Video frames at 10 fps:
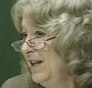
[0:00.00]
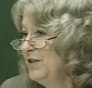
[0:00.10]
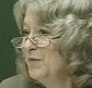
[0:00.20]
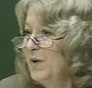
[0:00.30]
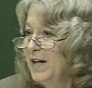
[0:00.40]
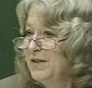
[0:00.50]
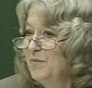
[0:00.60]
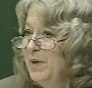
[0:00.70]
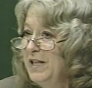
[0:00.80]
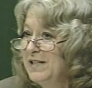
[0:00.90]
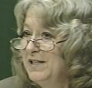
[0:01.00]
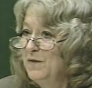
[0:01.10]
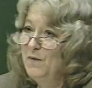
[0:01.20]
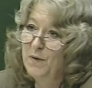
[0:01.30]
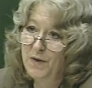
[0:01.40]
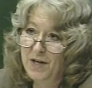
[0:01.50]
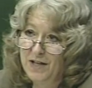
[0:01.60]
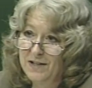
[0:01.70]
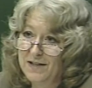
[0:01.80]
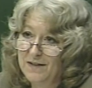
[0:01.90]
Indirect means different
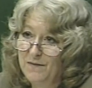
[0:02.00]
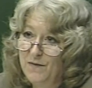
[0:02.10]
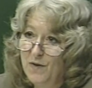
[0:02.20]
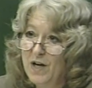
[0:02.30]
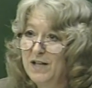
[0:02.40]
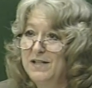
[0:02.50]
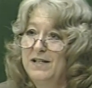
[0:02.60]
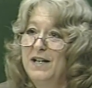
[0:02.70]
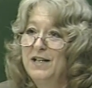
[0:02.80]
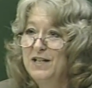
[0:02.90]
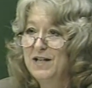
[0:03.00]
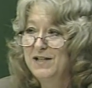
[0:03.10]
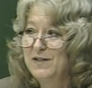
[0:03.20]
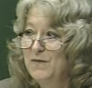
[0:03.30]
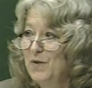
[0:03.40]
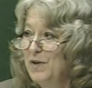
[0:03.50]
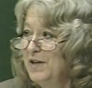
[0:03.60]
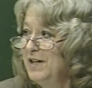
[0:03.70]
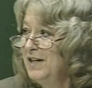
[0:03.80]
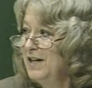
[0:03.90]
things for us than it does for
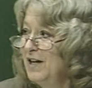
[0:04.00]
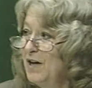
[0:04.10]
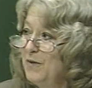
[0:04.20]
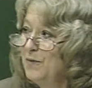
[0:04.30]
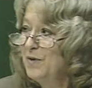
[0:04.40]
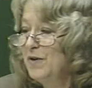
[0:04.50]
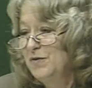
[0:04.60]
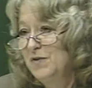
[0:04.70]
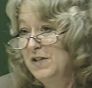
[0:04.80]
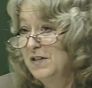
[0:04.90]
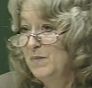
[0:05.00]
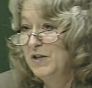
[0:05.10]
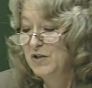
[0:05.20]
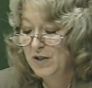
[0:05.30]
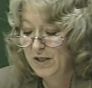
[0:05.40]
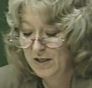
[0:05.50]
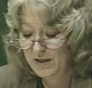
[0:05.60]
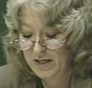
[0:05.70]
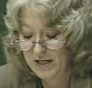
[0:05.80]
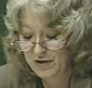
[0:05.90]
other cultures, especially
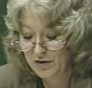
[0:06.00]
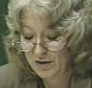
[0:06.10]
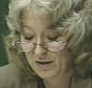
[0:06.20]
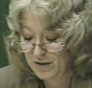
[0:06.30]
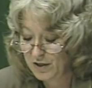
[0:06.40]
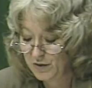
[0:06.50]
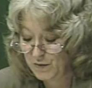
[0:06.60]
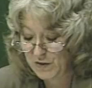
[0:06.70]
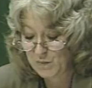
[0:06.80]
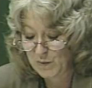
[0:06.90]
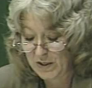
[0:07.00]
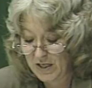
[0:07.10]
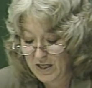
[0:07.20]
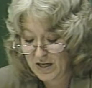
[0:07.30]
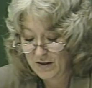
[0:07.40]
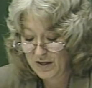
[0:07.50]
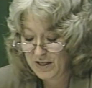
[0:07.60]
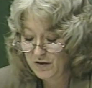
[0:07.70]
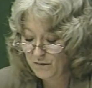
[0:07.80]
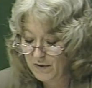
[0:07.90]
in Asian countries. But the
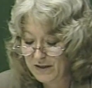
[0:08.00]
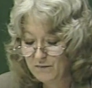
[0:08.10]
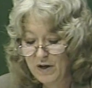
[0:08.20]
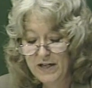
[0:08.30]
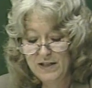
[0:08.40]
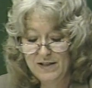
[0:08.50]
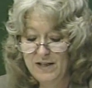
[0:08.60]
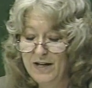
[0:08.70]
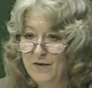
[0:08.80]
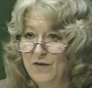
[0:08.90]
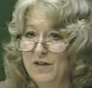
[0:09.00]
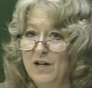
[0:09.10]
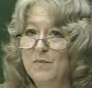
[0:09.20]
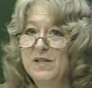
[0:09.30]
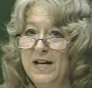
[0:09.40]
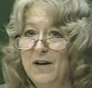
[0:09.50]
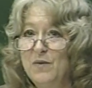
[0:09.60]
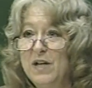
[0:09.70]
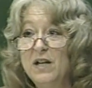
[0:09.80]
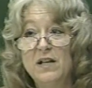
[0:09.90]
indirect writing style comes
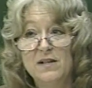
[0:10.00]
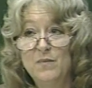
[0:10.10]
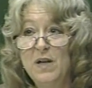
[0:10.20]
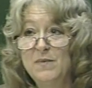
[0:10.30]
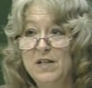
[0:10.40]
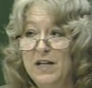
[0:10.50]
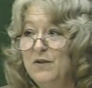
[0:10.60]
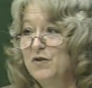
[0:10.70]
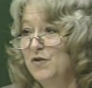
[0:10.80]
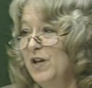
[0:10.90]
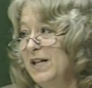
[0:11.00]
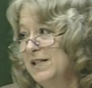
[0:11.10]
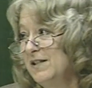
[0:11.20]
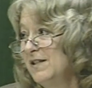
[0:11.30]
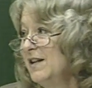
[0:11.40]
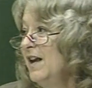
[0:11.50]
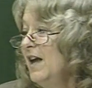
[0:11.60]
out sometimes in English classes.